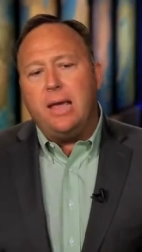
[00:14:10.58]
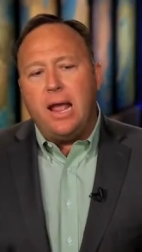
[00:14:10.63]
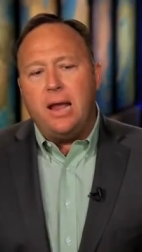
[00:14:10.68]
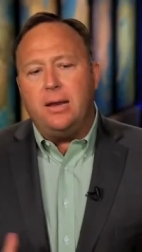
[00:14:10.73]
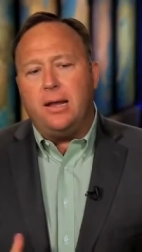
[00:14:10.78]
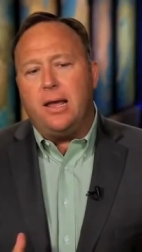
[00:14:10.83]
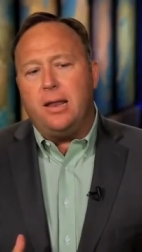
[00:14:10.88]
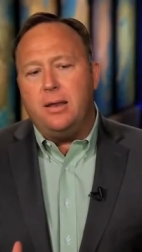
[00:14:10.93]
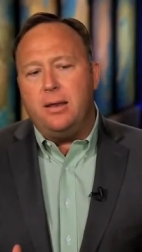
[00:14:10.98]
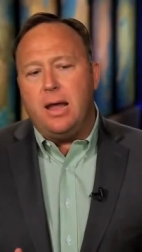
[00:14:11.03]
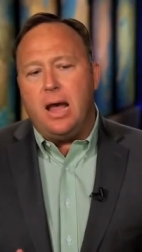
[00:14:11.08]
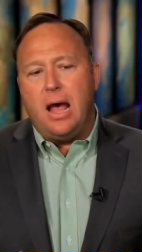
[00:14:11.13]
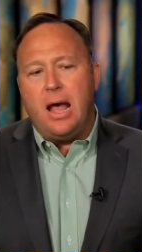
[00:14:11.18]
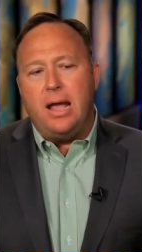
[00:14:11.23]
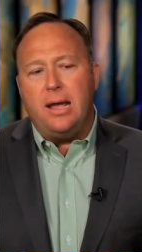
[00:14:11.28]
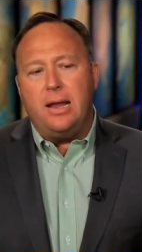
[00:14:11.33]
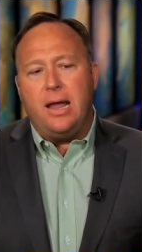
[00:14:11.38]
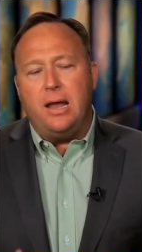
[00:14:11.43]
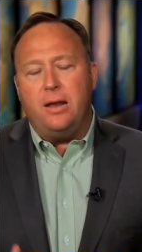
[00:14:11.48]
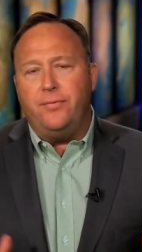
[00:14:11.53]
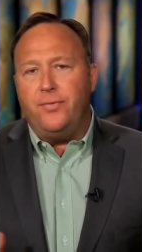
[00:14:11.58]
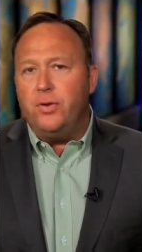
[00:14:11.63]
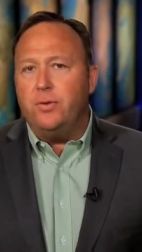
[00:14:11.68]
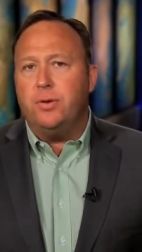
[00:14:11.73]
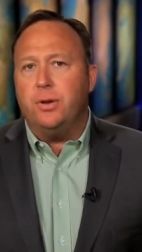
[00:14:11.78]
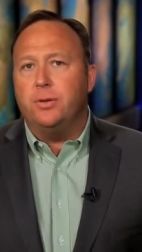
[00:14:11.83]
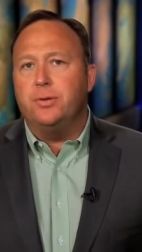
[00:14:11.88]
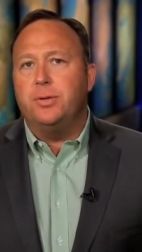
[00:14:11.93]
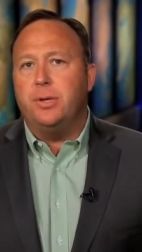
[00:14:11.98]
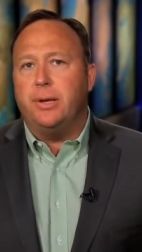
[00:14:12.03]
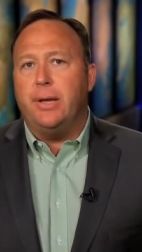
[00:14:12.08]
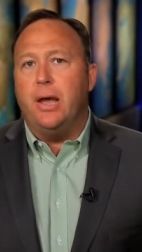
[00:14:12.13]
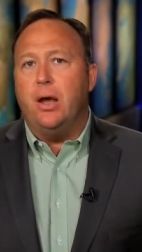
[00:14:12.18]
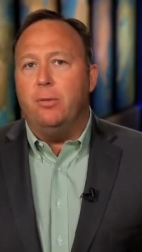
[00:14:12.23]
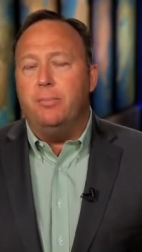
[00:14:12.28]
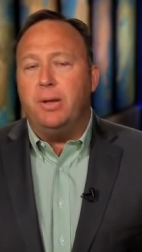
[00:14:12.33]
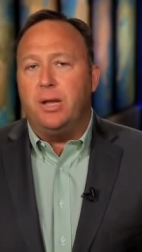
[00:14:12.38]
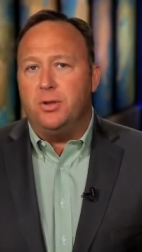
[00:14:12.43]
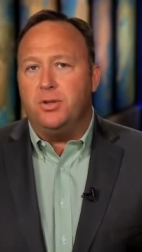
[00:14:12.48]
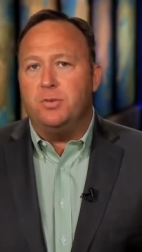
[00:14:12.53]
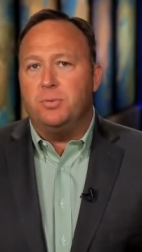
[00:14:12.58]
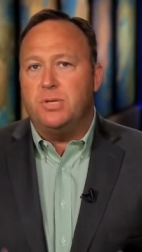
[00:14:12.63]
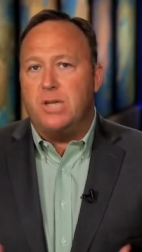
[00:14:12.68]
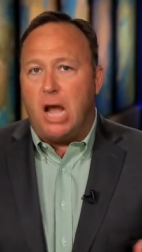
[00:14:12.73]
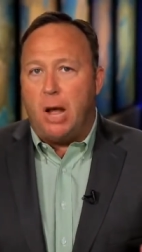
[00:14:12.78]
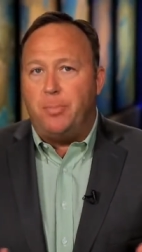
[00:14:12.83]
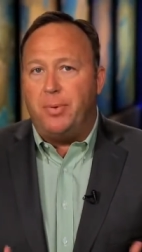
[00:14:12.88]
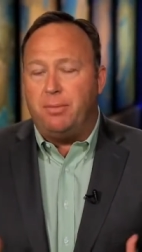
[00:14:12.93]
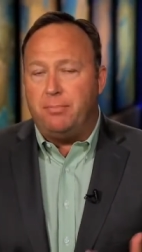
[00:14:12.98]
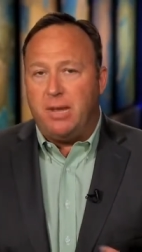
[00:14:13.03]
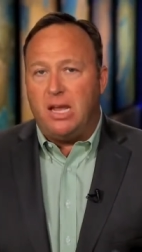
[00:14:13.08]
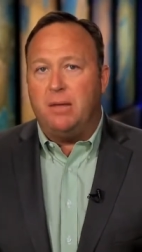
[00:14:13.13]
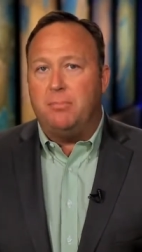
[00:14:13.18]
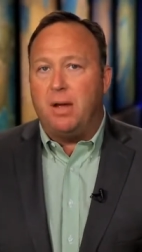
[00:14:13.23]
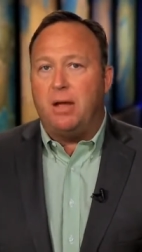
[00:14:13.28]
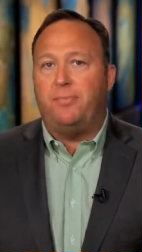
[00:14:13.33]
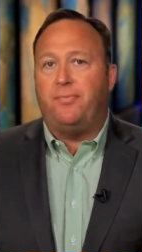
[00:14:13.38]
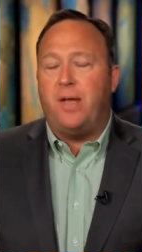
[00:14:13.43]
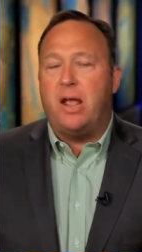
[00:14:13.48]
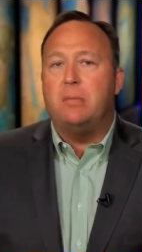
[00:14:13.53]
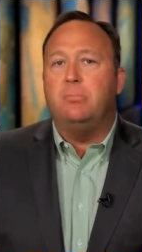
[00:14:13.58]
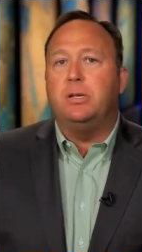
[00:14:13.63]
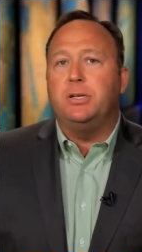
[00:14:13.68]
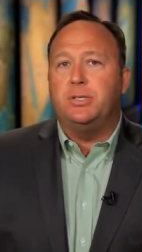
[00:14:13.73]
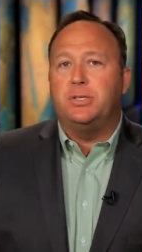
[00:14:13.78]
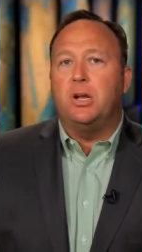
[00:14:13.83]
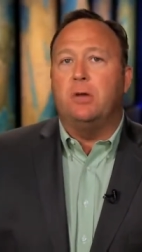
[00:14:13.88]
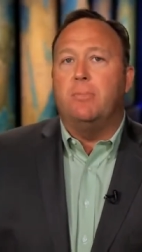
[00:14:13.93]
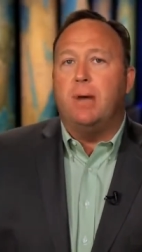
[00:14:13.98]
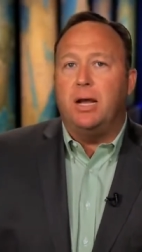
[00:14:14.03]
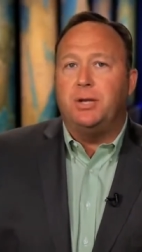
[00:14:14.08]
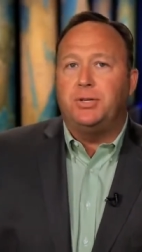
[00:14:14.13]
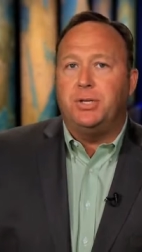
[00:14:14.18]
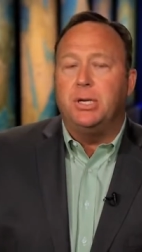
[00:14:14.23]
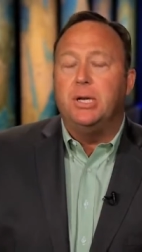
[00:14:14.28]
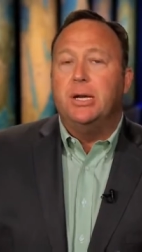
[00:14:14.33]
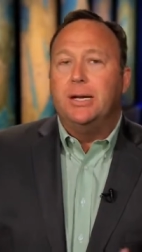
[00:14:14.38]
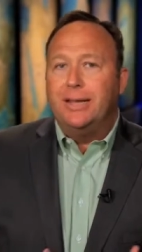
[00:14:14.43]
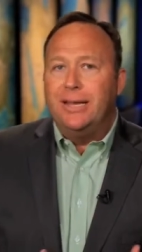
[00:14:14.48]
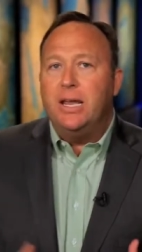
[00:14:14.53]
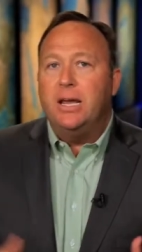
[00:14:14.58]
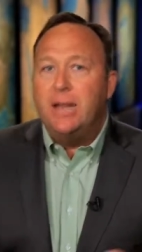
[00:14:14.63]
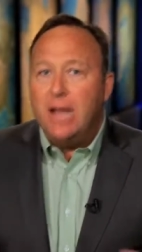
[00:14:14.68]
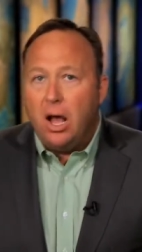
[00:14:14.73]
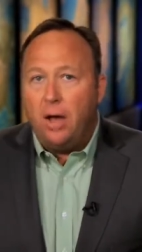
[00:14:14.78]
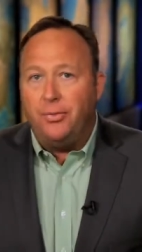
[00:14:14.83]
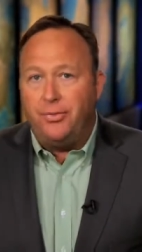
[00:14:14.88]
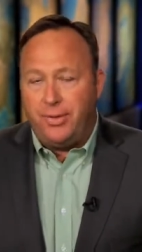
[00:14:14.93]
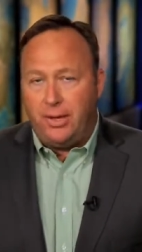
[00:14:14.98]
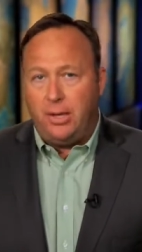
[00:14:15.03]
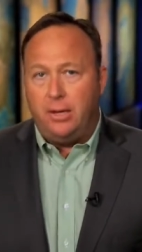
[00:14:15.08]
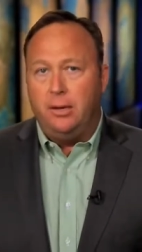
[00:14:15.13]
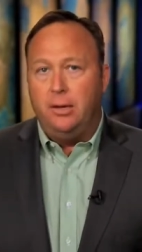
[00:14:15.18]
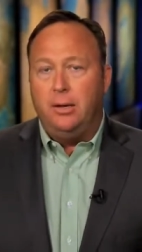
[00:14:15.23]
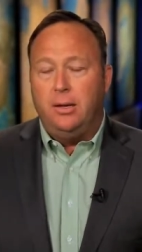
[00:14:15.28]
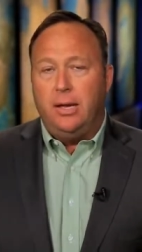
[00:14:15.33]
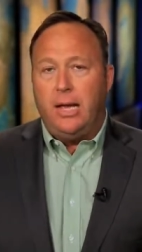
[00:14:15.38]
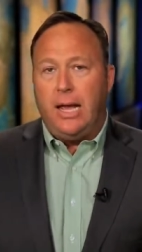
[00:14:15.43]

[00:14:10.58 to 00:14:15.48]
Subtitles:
began to get into iodine a few years ago because it was helping me and my family so much get healthy